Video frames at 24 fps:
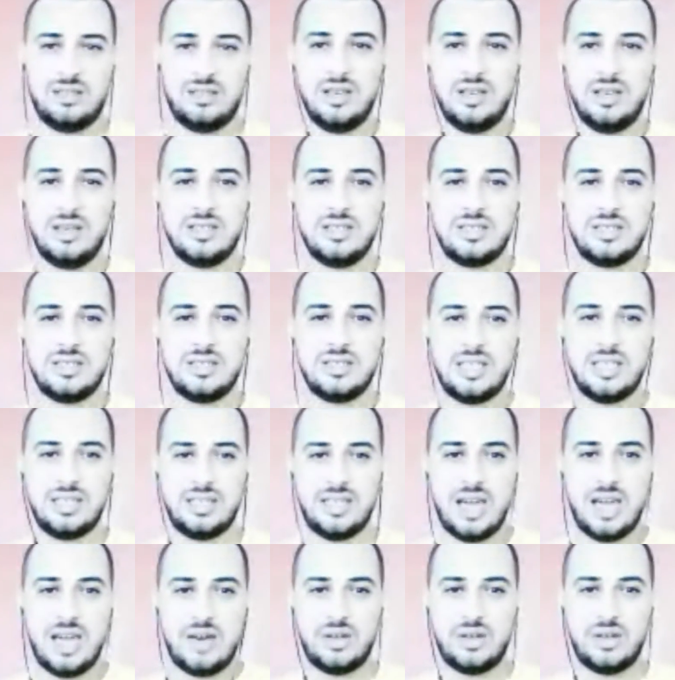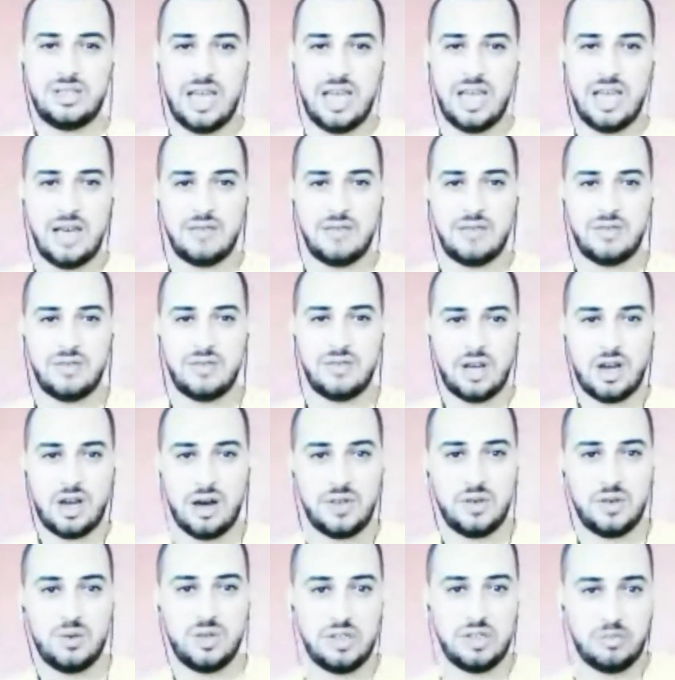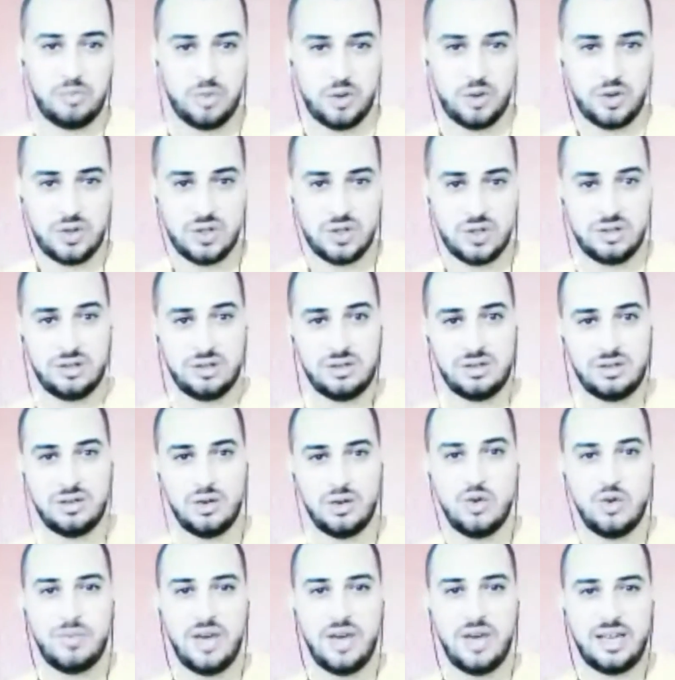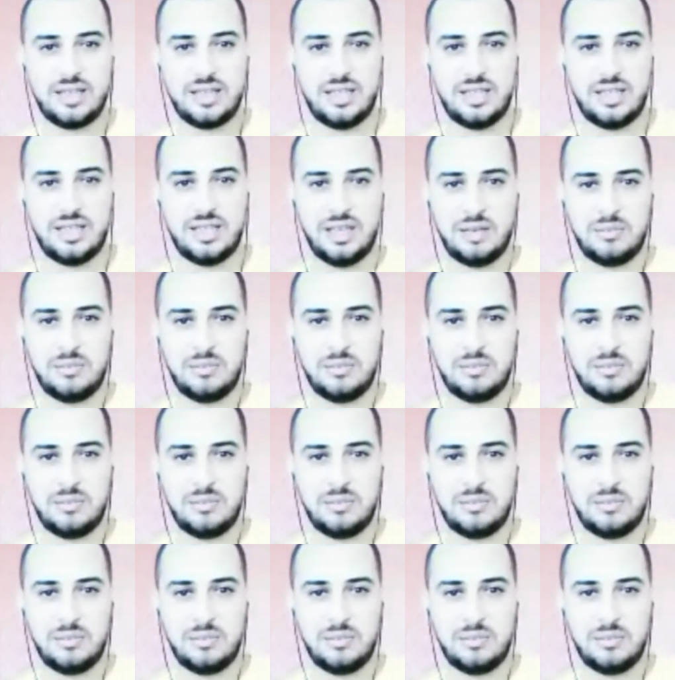sit down and have a coffee with the person who backed him